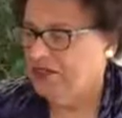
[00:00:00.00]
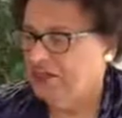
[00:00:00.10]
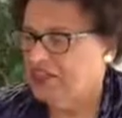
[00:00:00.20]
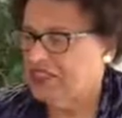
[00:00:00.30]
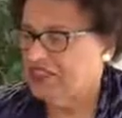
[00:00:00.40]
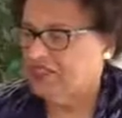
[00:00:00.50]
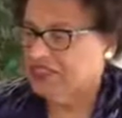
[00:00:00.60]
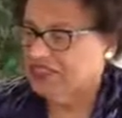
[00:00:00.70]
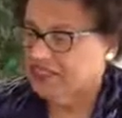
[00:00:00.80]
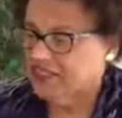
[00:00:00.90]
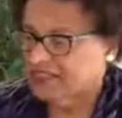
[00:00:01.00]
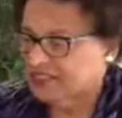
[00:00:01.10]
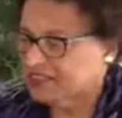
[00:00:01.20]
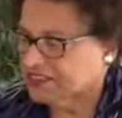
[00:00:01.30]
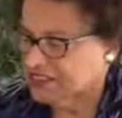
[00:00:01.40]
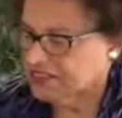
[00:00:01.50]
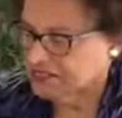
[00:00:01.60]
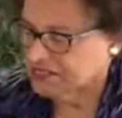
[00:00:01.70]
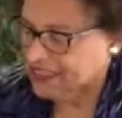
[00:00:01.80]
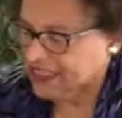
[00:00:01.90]
We know that God is a
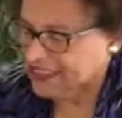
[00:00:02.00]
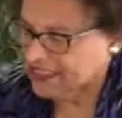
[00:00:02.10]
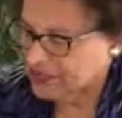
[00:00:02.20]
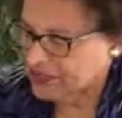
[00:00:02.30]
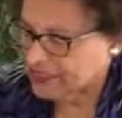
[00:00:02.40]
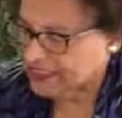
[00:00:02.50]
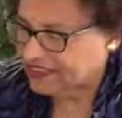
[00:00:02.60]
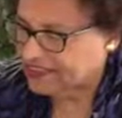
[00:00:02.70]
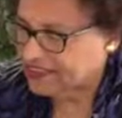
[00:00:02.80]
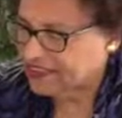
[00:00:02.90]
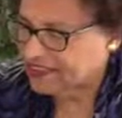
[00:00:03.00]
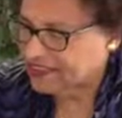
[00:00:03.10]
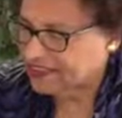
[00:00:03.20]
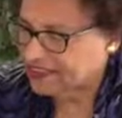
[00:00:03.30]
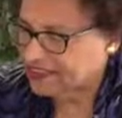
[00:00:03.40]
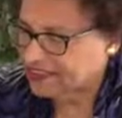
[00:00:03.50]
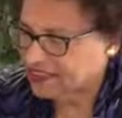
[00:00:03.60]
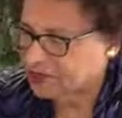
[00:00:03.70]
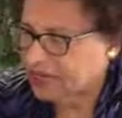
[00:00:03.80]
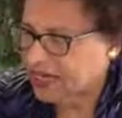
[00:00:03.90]
love that has no end
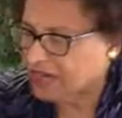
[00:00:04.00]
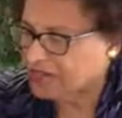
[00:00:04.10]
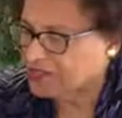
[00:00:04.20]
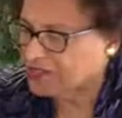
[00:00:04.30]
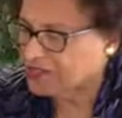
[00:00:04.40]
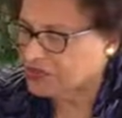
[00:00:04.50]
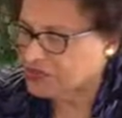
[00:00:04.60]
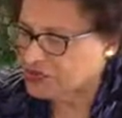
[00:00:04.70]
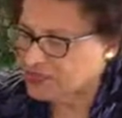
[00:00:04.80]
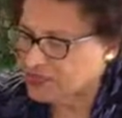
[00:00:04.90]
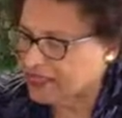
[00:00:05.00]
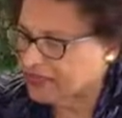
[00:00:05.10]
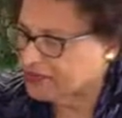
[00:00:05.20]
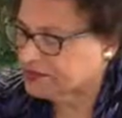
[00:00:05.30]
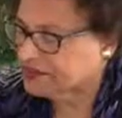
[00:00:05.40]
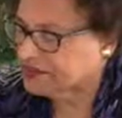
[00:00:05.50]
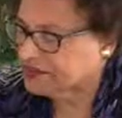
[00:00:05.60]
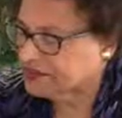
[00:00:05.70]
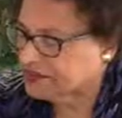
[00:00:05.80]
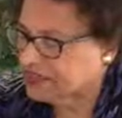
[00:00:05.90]
and a power that knows no bounds.
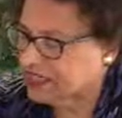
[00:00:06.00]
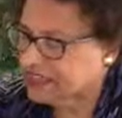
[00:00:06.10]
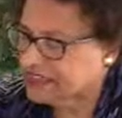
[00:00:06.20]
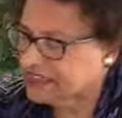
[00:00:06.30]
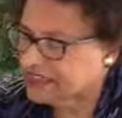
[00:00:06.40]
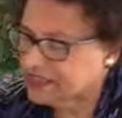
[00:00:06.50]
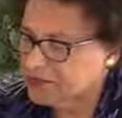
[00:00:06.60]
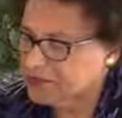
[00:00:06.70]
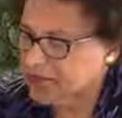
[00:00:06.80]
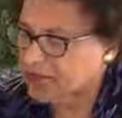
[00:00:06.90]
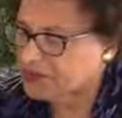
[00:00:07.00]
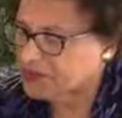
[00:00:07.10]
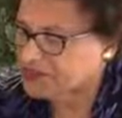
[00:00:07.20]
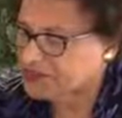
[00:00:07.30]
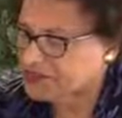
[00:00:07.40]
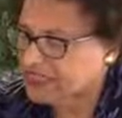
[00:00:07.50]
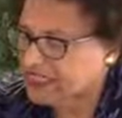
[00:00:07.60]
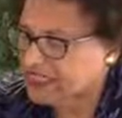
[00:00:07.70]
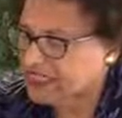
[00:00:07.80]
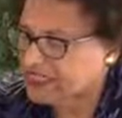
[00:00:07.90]
God's healing power of
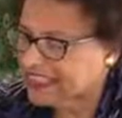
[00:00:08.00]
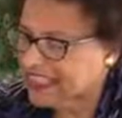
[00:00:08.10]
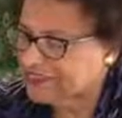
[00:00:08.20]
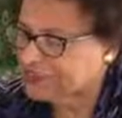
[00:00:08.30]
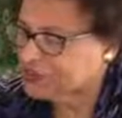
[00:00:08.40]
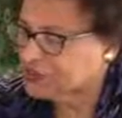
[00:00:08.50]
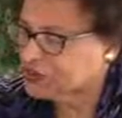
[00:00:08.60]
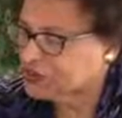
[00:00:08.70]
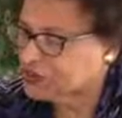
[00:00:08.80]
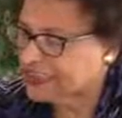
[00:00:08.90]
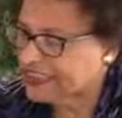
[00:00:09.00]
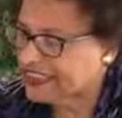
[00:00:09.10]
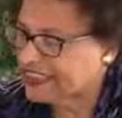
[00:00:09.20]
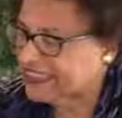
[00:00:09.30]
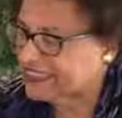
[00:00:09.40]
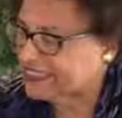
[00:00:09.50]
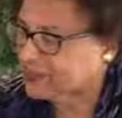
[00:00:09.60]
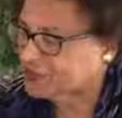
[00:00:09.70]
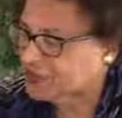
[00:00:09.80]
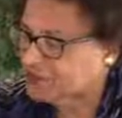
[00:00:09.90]
divine life is restoring, healing,
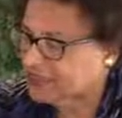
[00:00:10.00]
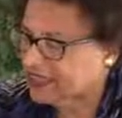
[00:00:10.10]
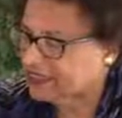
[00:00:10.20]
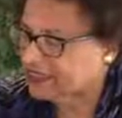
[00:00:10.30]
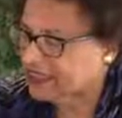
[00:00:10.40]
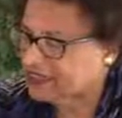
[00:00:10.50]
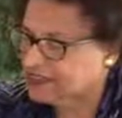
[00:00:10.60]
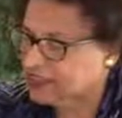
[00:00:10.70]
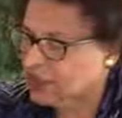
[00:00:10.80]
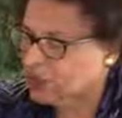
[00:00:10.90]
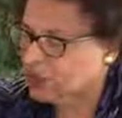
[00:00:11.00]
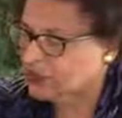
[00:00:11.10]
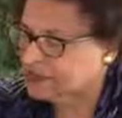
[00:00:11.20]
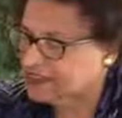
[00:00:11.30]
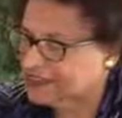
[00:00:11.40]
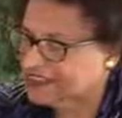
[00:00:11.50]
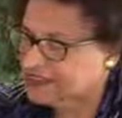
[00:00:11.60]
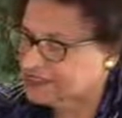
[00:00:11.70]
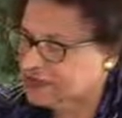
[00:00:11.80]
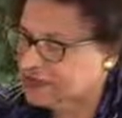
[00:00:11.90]
and revitalizing our world in this
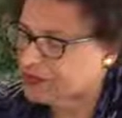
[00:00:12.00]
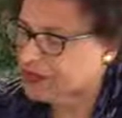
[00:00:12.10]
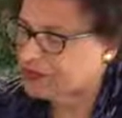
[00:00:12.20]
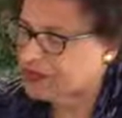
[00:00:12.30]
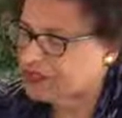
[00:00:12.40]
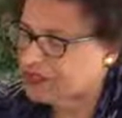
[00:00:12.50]
very moment.